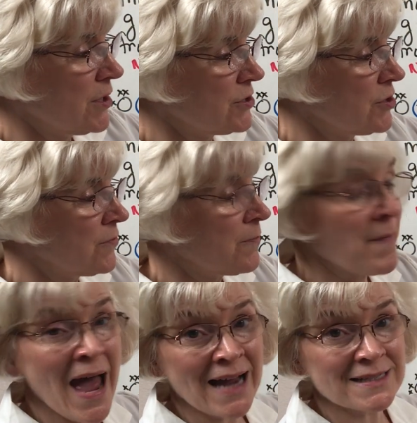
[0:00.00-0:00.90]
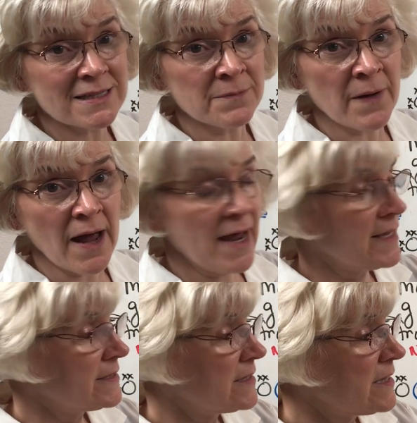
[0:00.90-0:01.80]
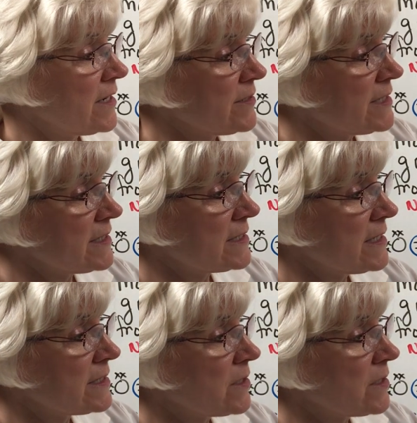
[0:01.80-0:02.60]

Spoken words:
to maximize their distance